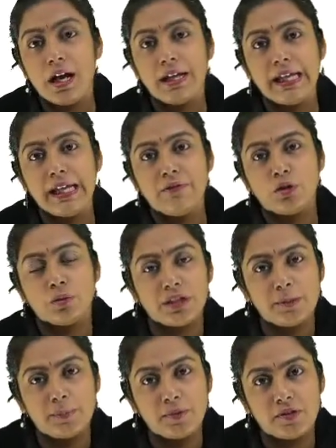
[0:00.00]
I gave you
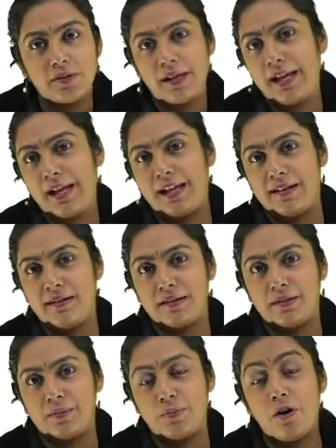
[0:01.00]
tips and uh,